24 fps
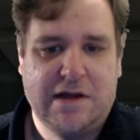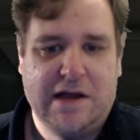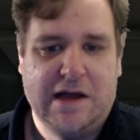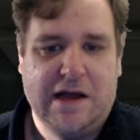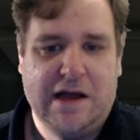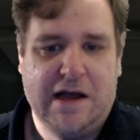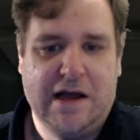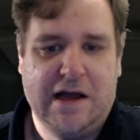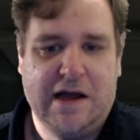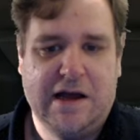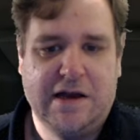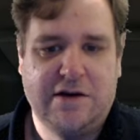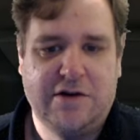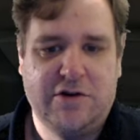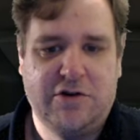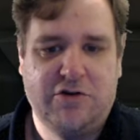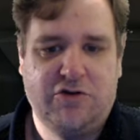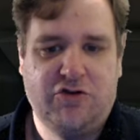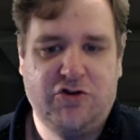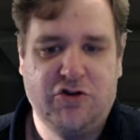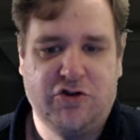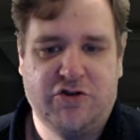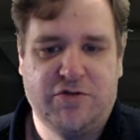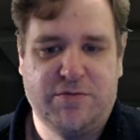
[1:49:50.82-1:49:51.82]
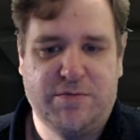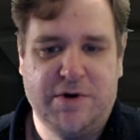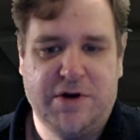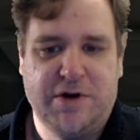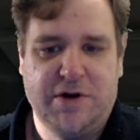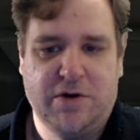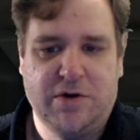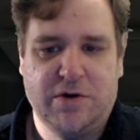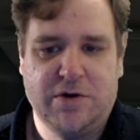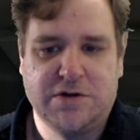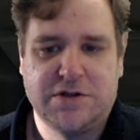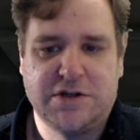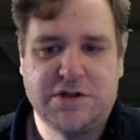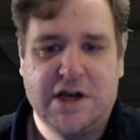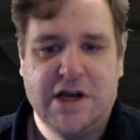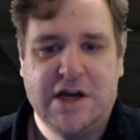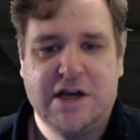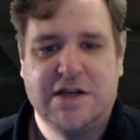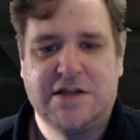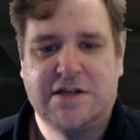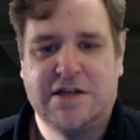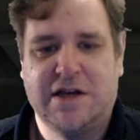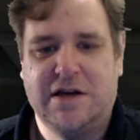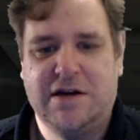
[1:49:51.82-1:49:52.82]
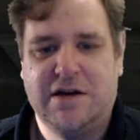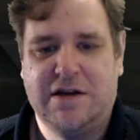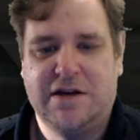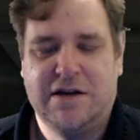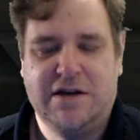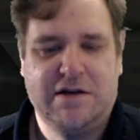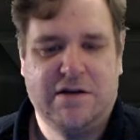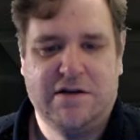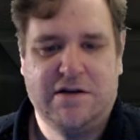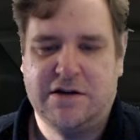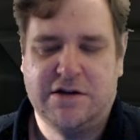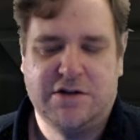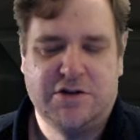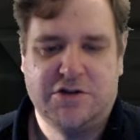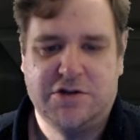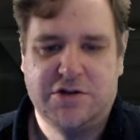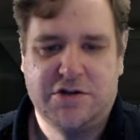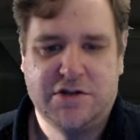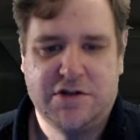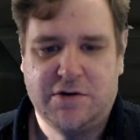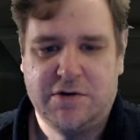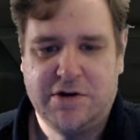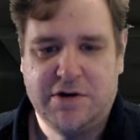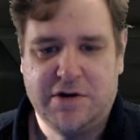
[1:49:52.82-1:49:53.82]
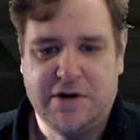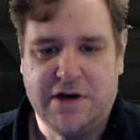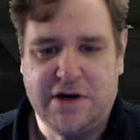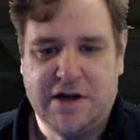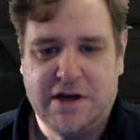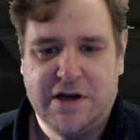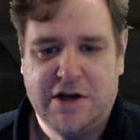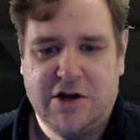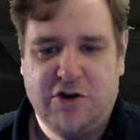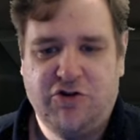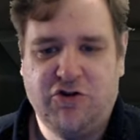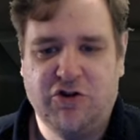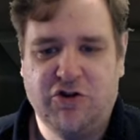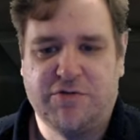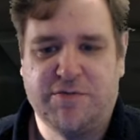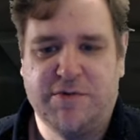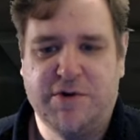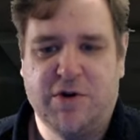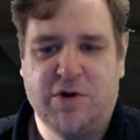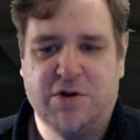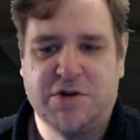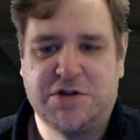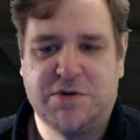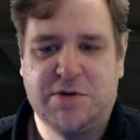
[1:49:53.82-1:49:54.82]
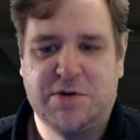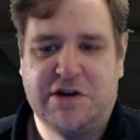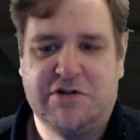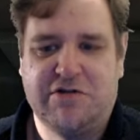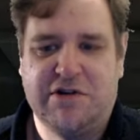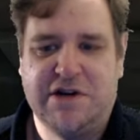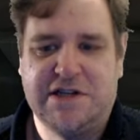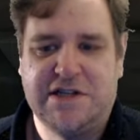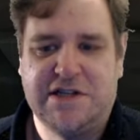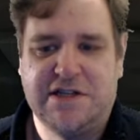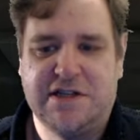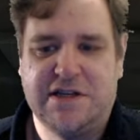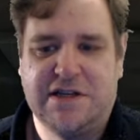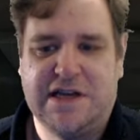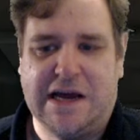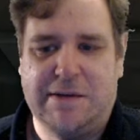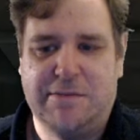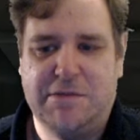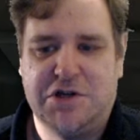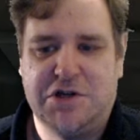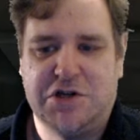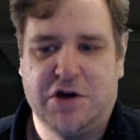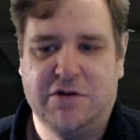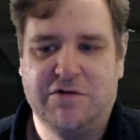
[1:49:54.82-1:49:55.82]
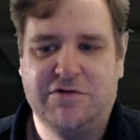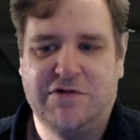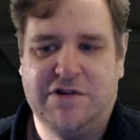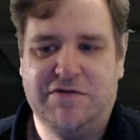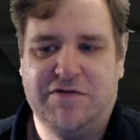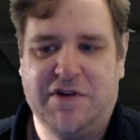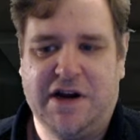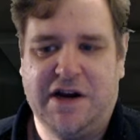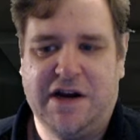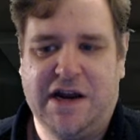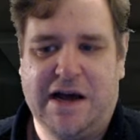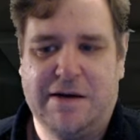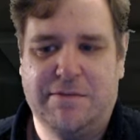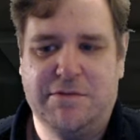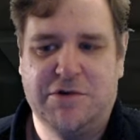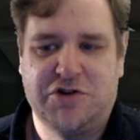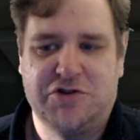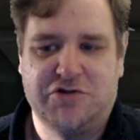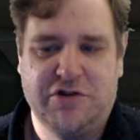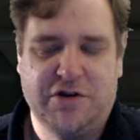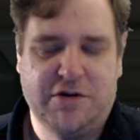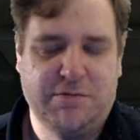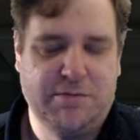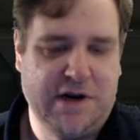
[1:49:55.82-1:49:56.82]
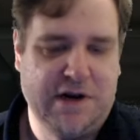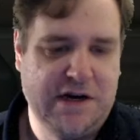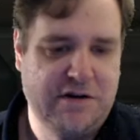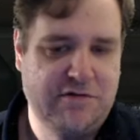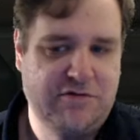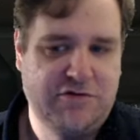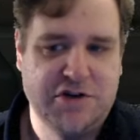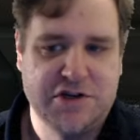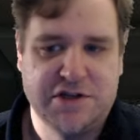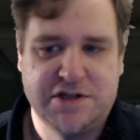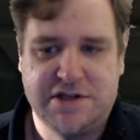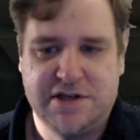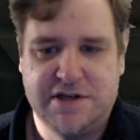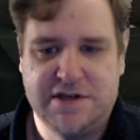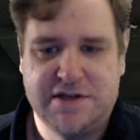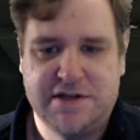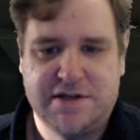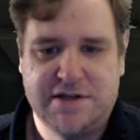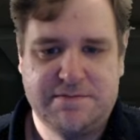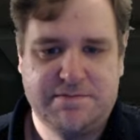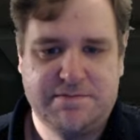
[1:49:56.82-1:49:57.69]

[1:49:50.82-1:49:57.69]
And Judgment also... So, oh, it's just so annoying. Judgment also increases the damage of Divine Hammer stroke Blade of Justice.